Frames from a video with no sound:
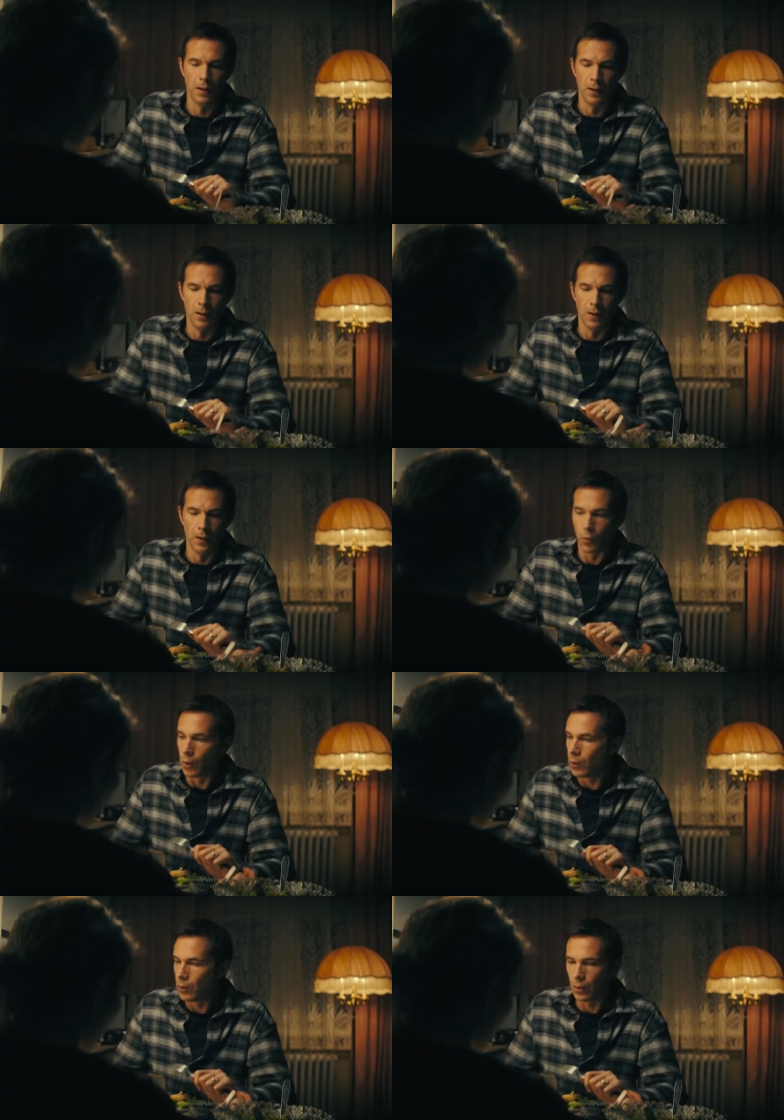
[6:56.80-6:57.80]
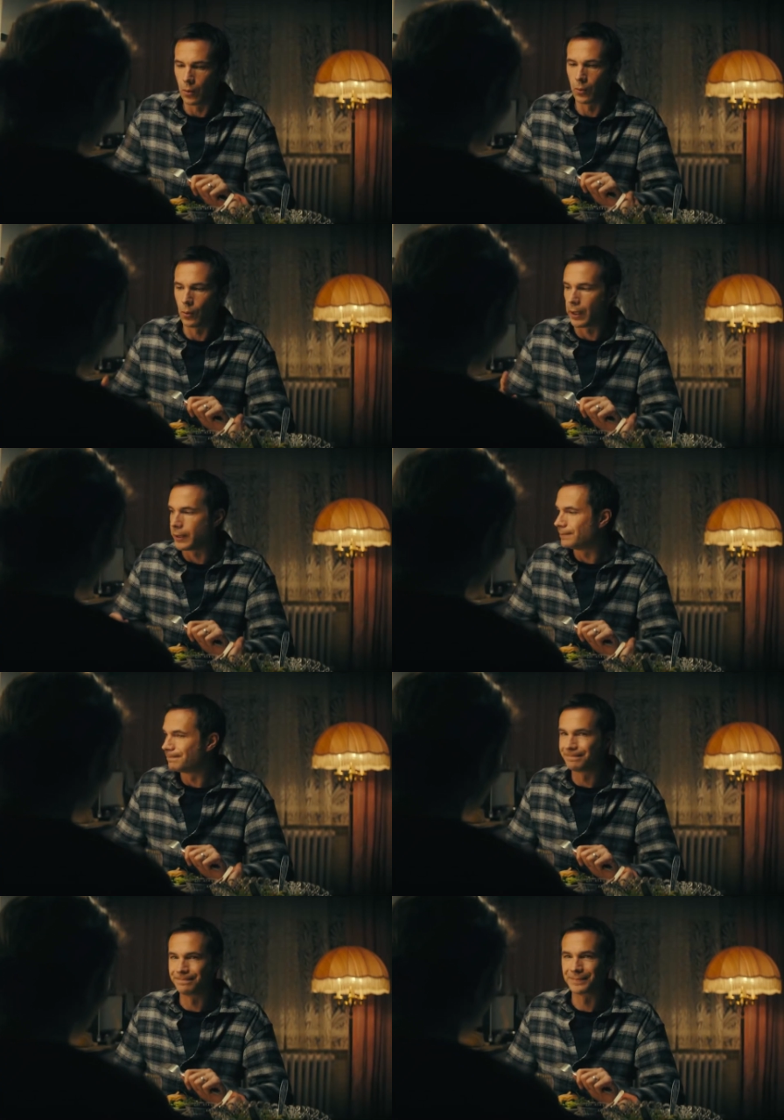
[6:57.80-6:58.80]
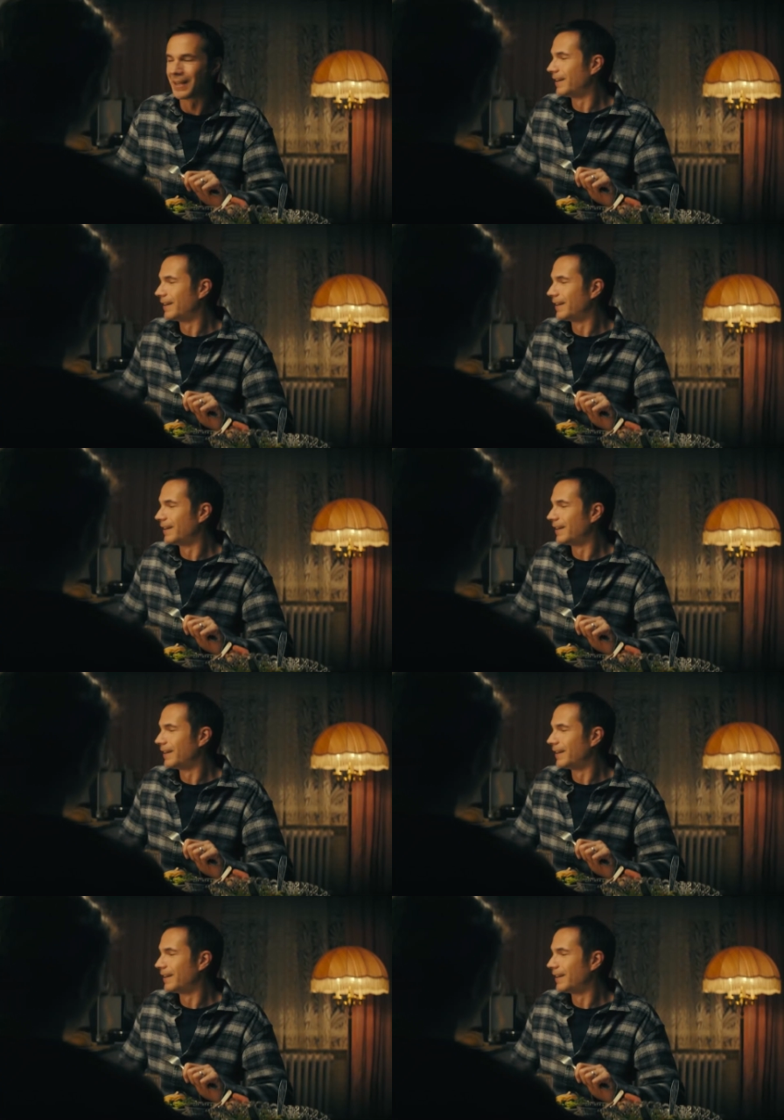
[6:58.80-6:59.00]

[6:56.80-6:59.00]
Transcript: as the relationship between Magnus and Jo